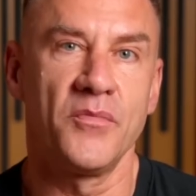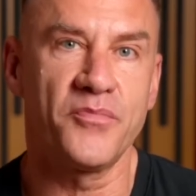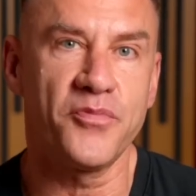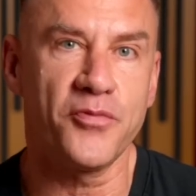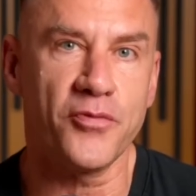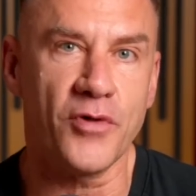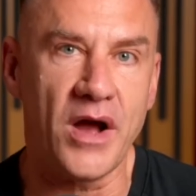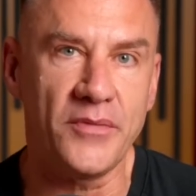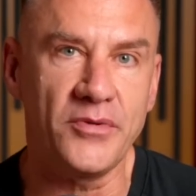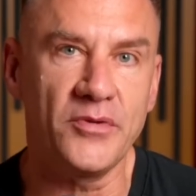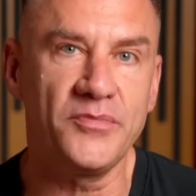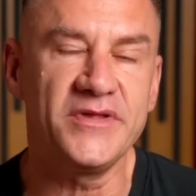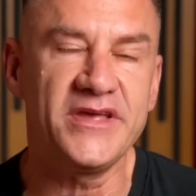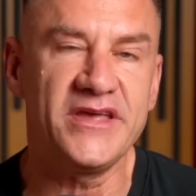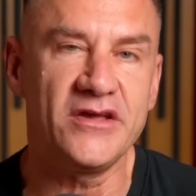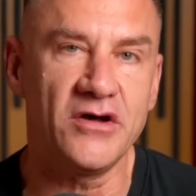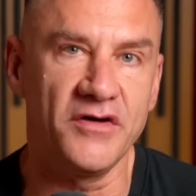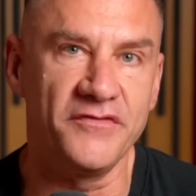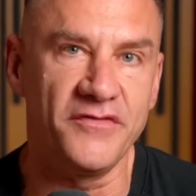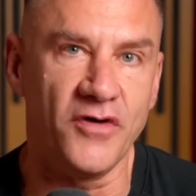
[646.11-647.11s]

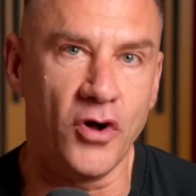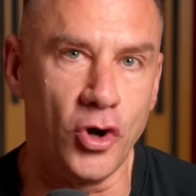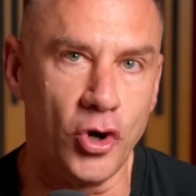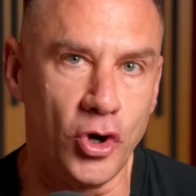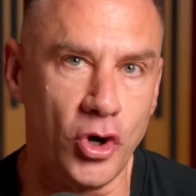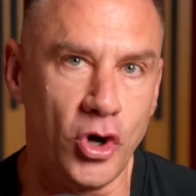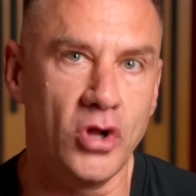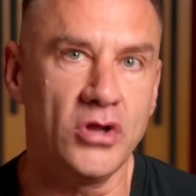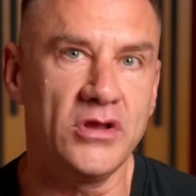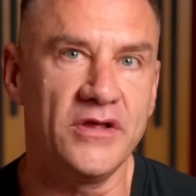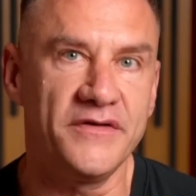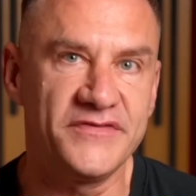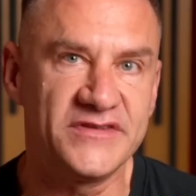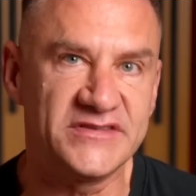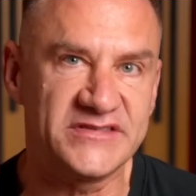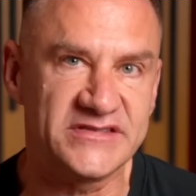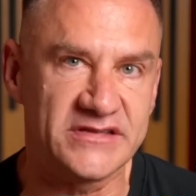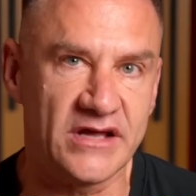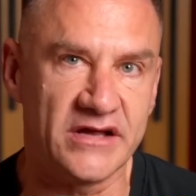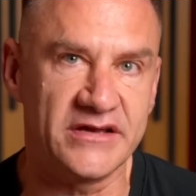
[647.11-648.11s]
Probably of all of
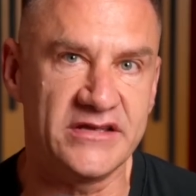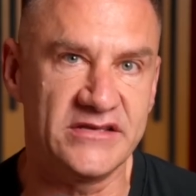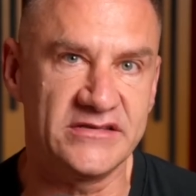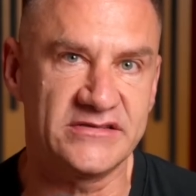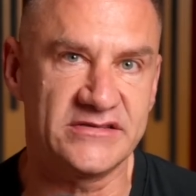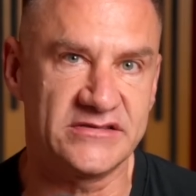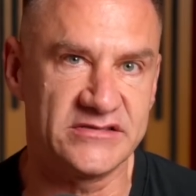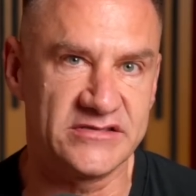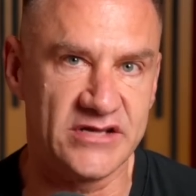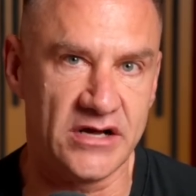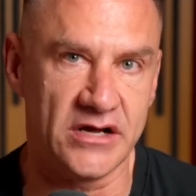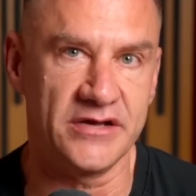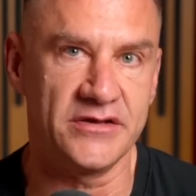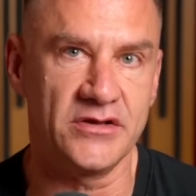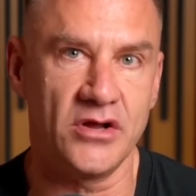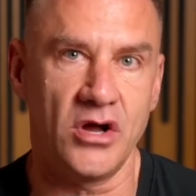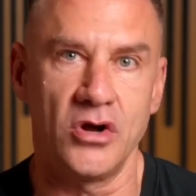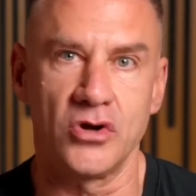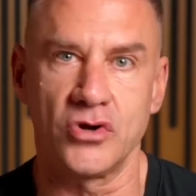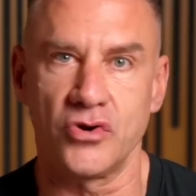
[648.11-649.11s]
the studies
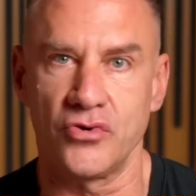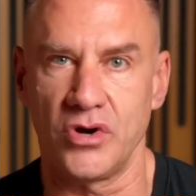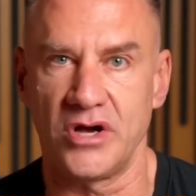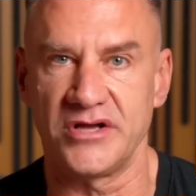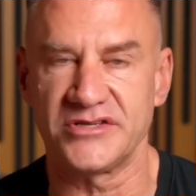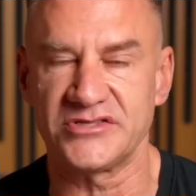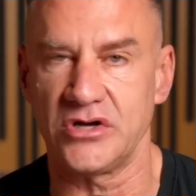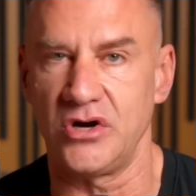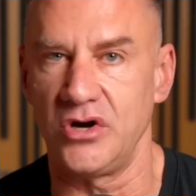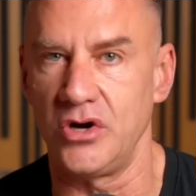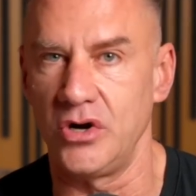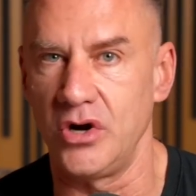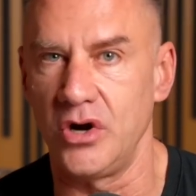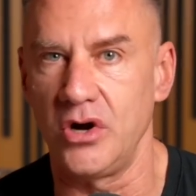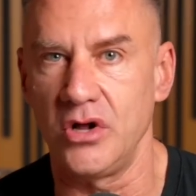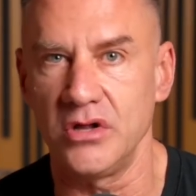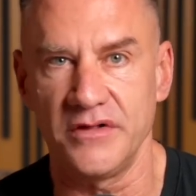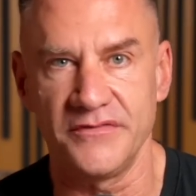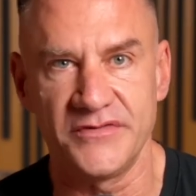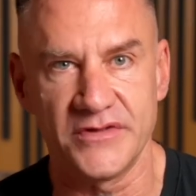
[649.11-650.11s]
done across
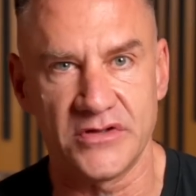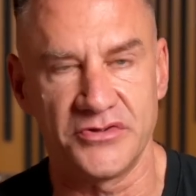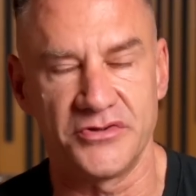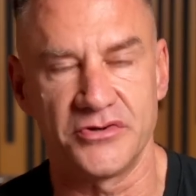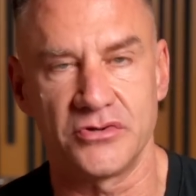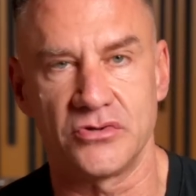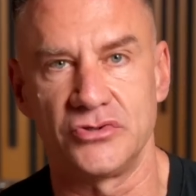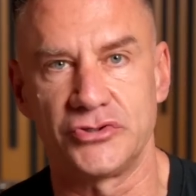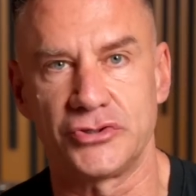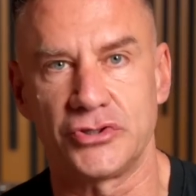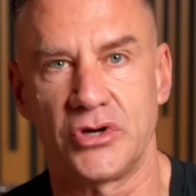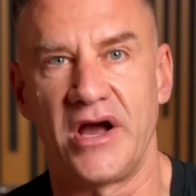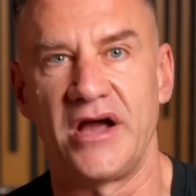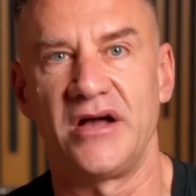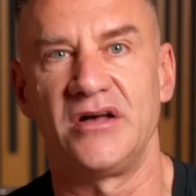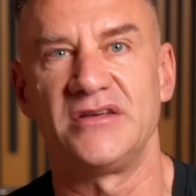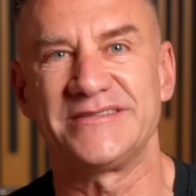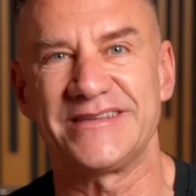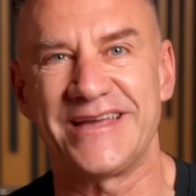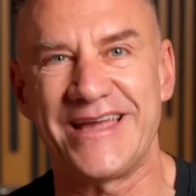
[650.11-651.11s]
all of the clinical
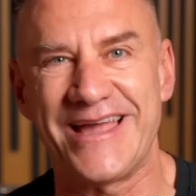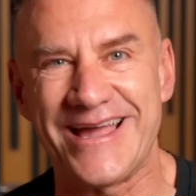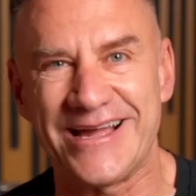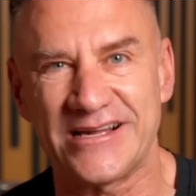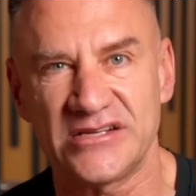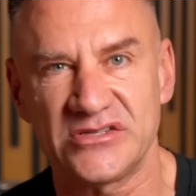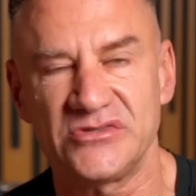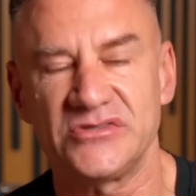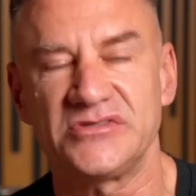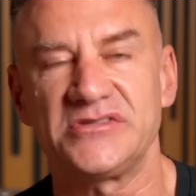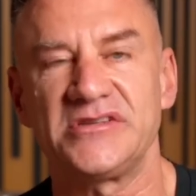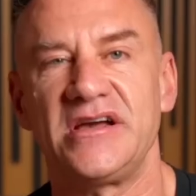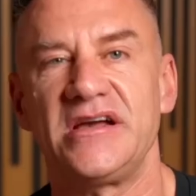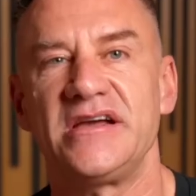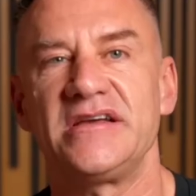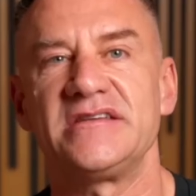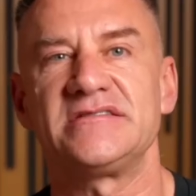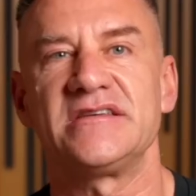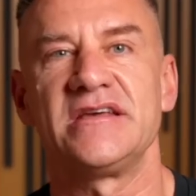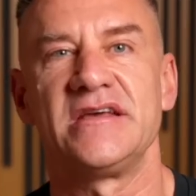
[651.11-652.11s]
trials,
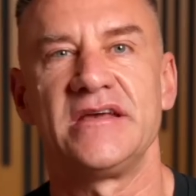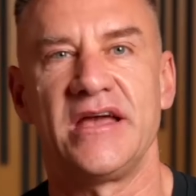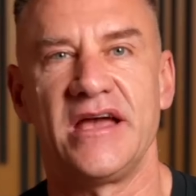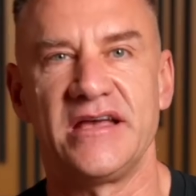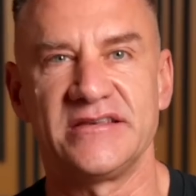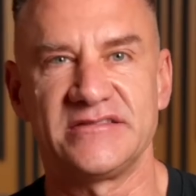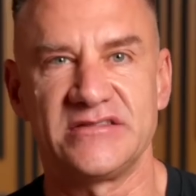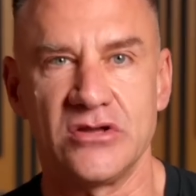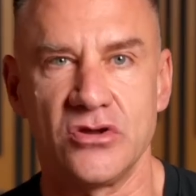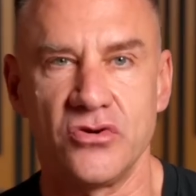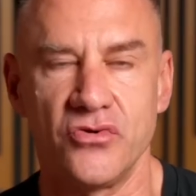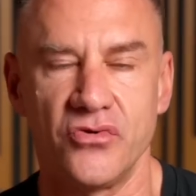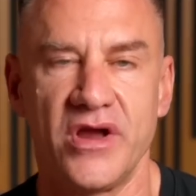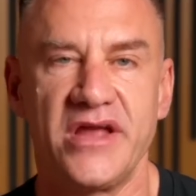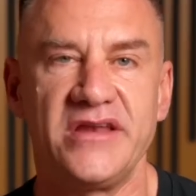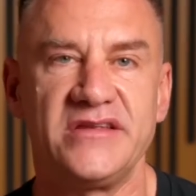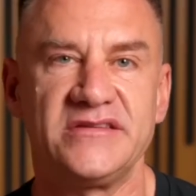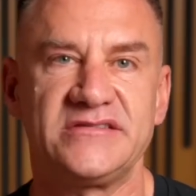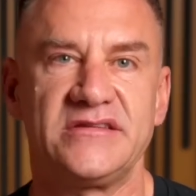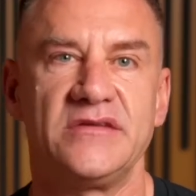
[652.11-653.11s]
exercise has the
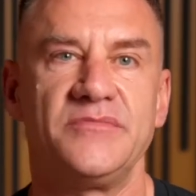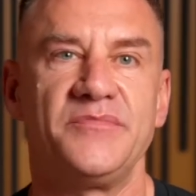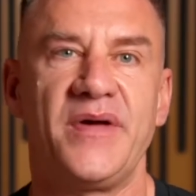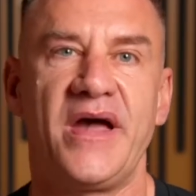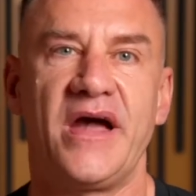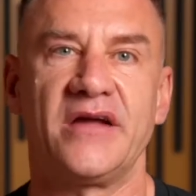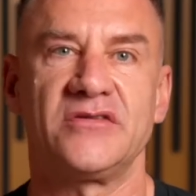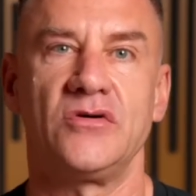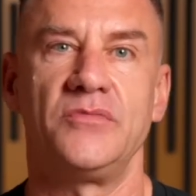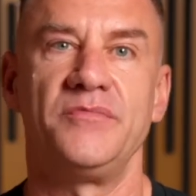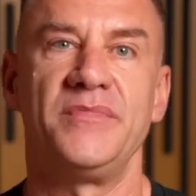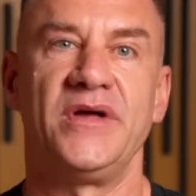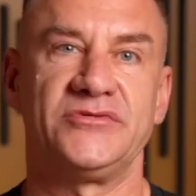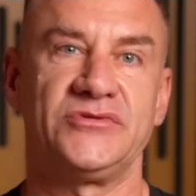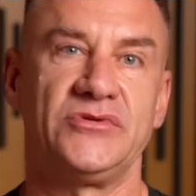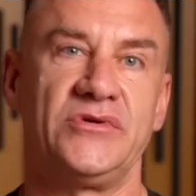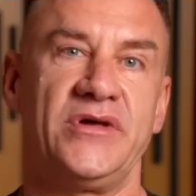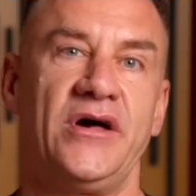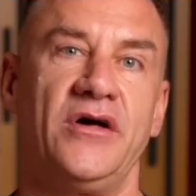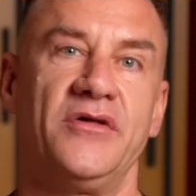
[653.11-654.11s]
greatest impact on
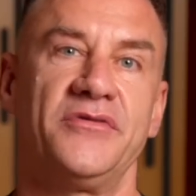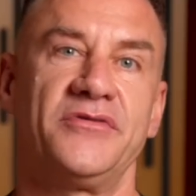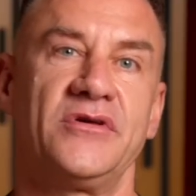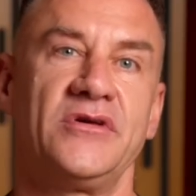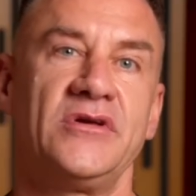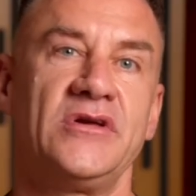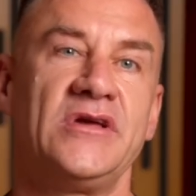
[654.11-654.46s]
mental health.